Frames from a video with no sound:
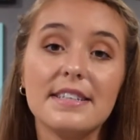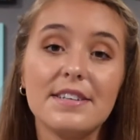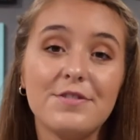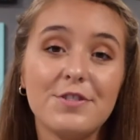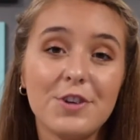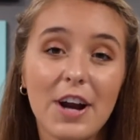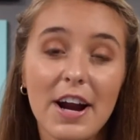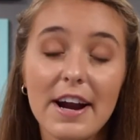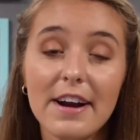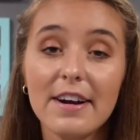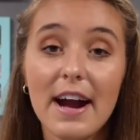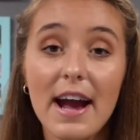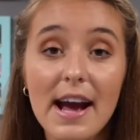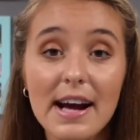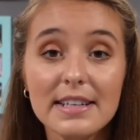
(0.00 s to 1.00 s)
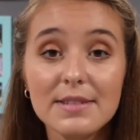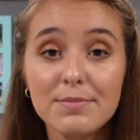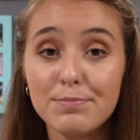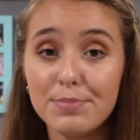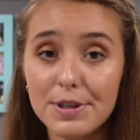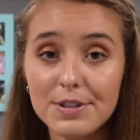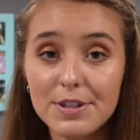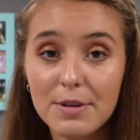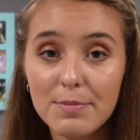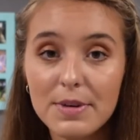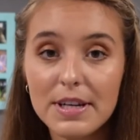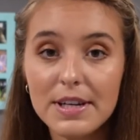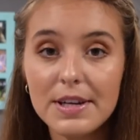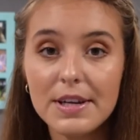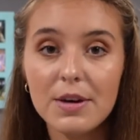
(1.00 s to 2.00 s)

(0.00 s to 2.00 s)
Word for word: if your hair has buildup in it,